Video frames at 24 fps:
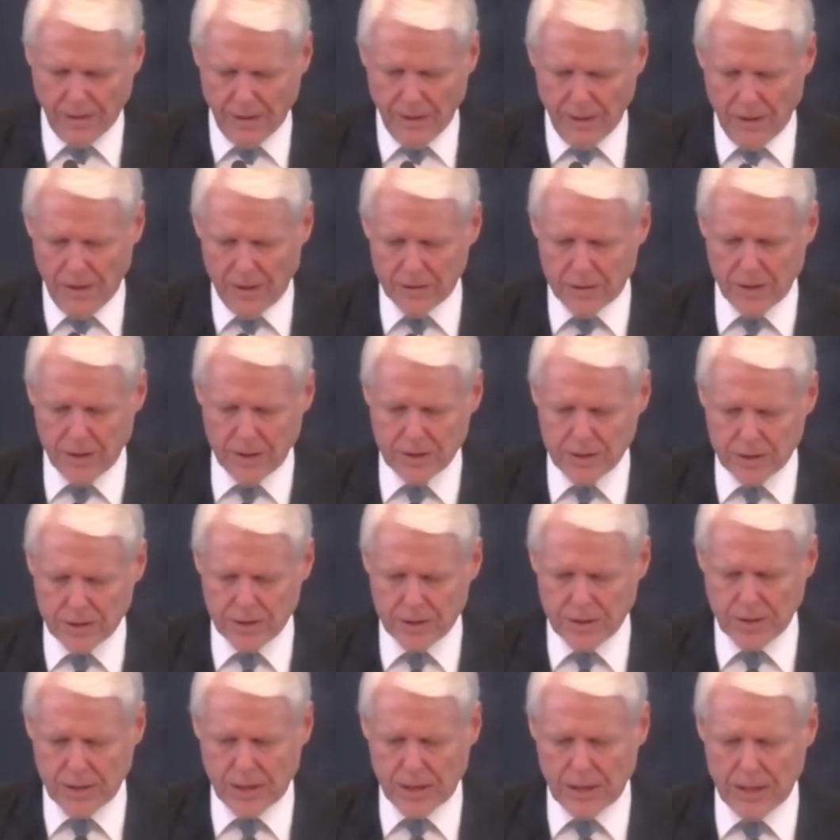Jesus
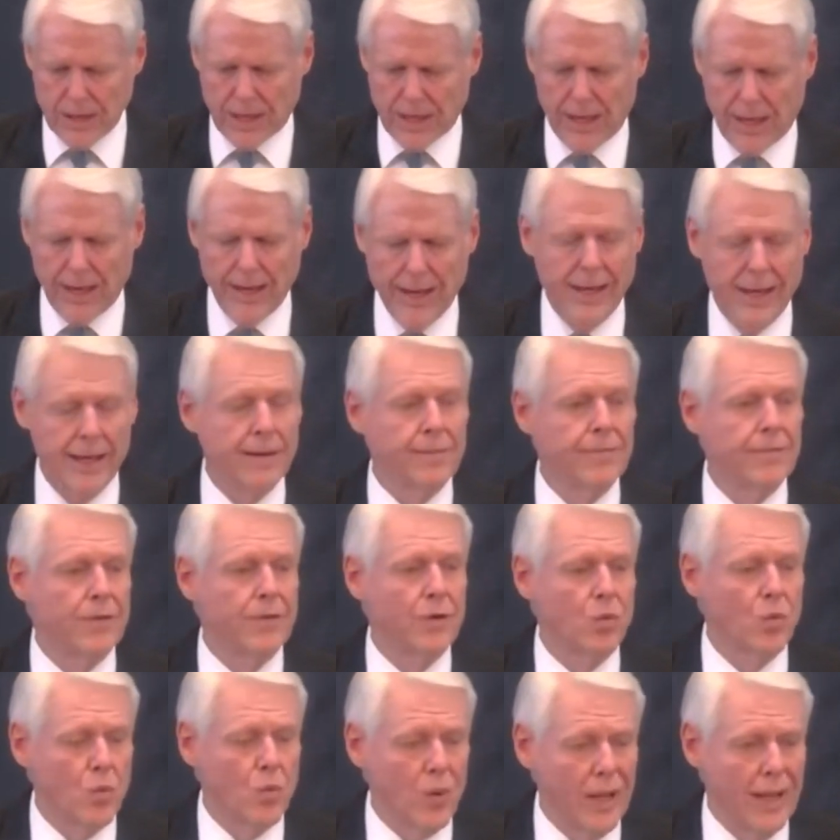said, I am the
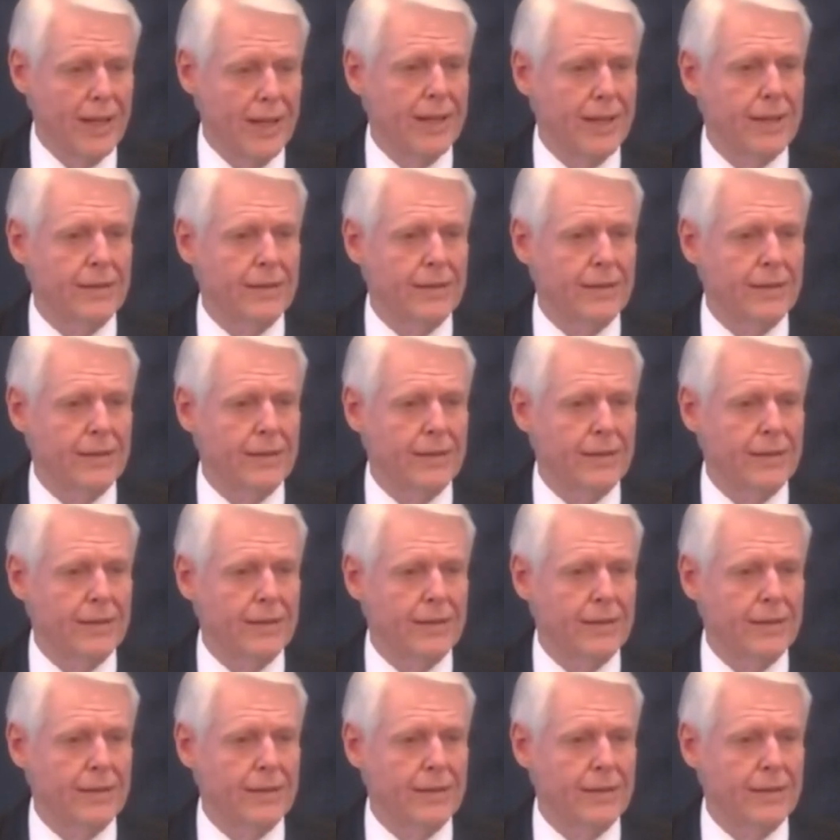way,